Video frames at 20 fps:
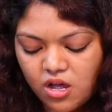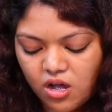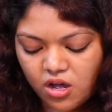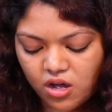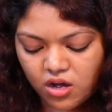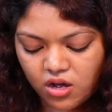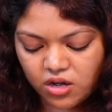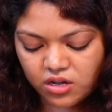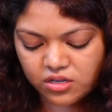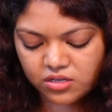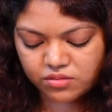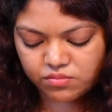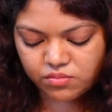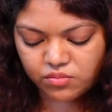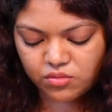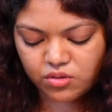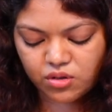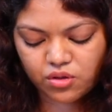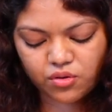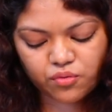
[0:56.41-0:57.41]
Uh,
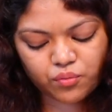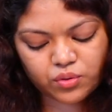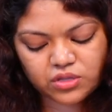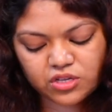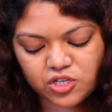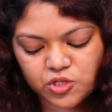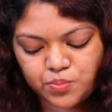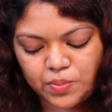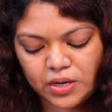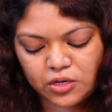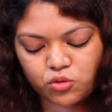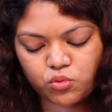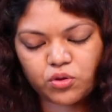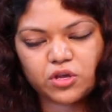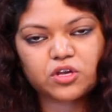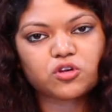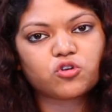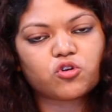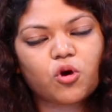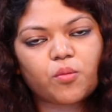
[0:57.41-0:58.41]
with respect to
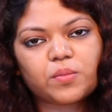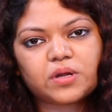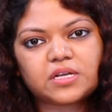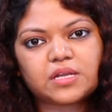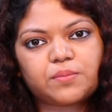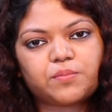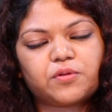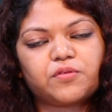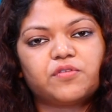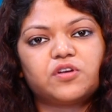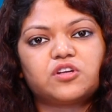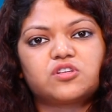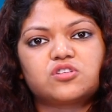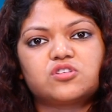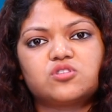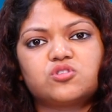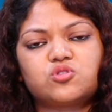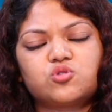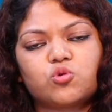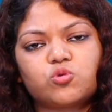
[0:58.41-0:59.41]
economic
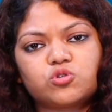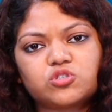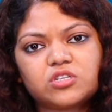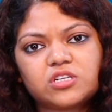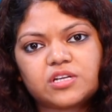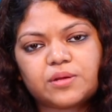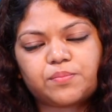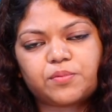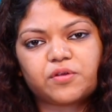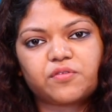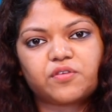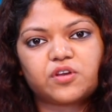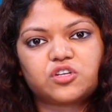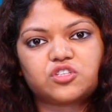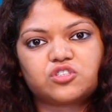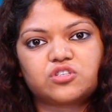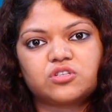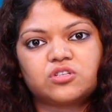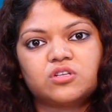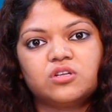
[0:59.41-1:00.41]
deprivation, social
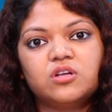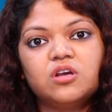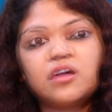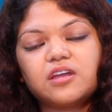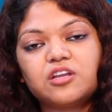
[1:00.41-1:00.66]
deprivation,